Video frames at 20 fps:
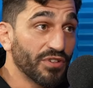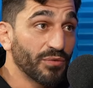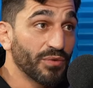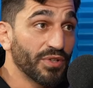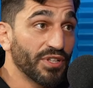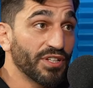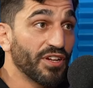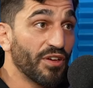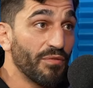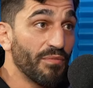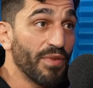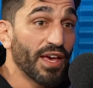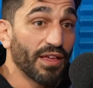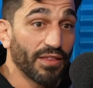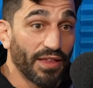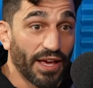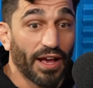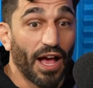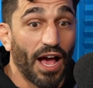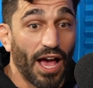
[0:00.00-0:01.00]
willing to admit,
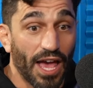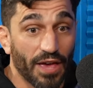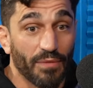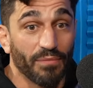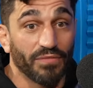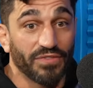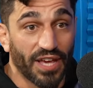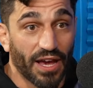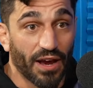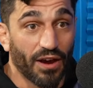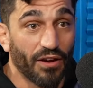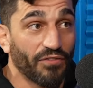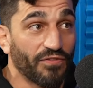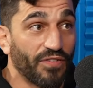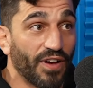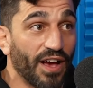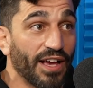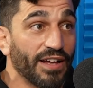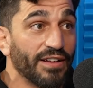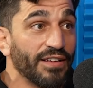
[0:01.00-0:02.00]
like, I am
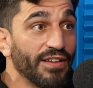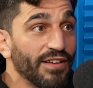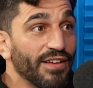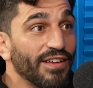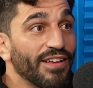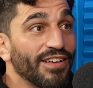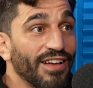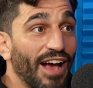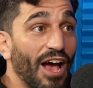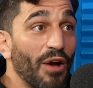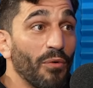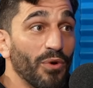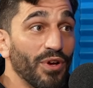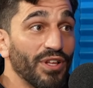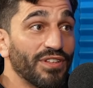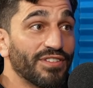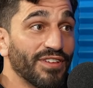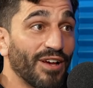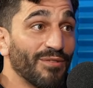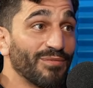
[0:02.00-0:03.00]
terrified. I
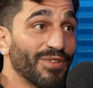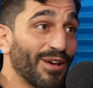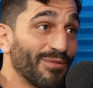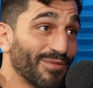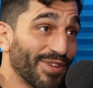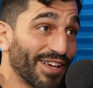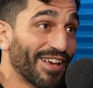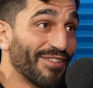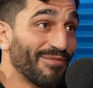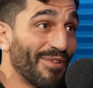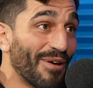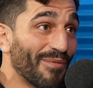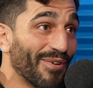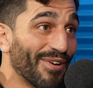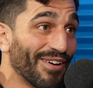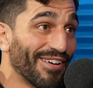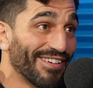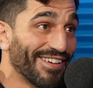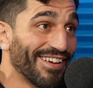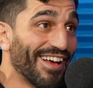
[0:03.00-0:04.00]
would sometimes, like,
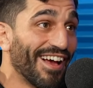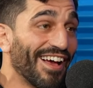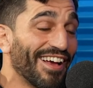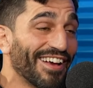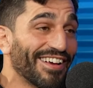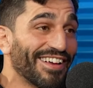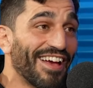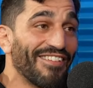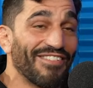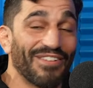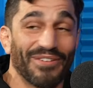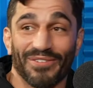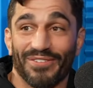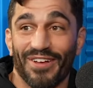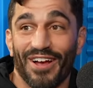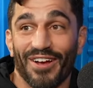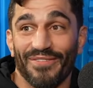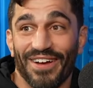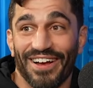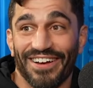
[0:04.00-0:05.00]
remember uh, Kevin was
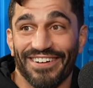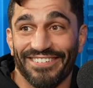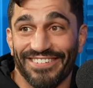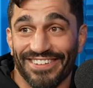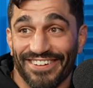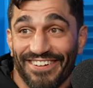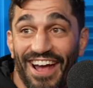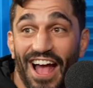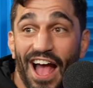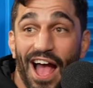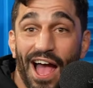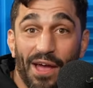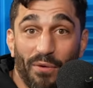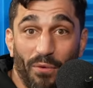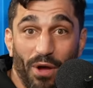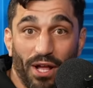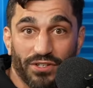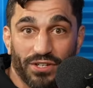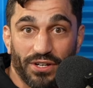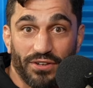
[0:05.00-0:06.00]
talking about when you're high
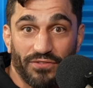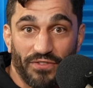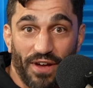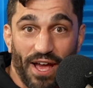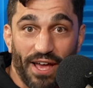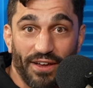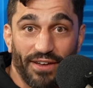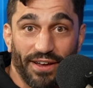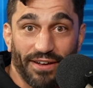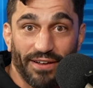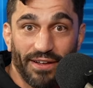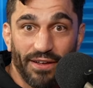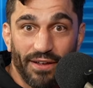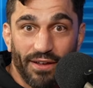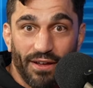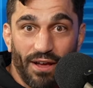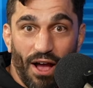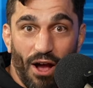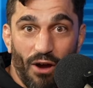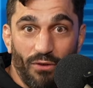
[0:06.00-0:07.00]
watching a fight, you're like,
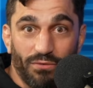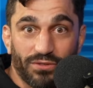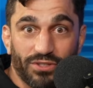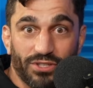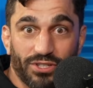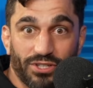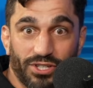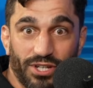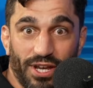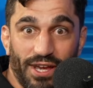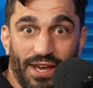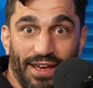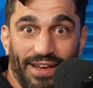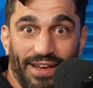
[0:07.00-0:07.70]
oh shit,